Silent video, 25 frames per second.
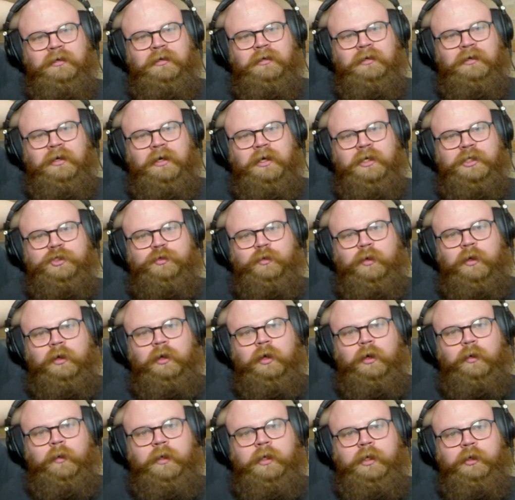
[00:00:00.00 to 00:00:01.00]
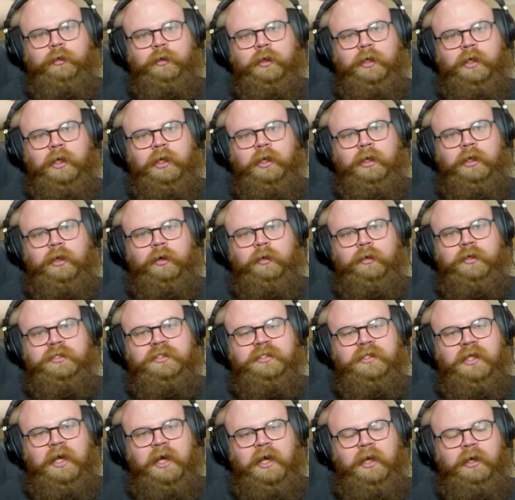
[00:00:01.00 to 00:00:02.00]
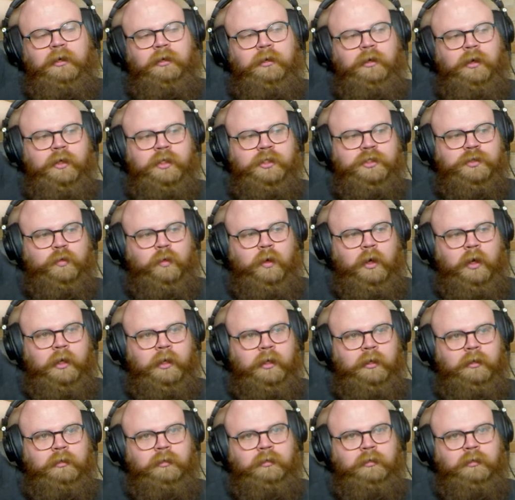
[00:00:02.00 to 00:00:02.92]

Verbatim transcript: I was wondering when you were gonna notice that. Notice what?